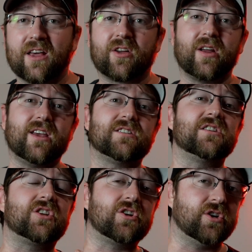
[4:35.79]
There
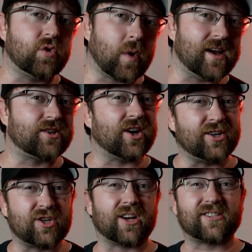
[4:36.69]
isn't a good way to
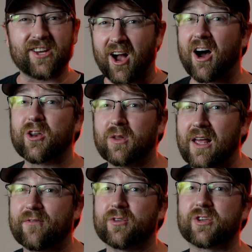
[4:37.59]
adjust the audio
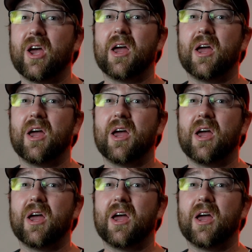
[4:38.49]
levels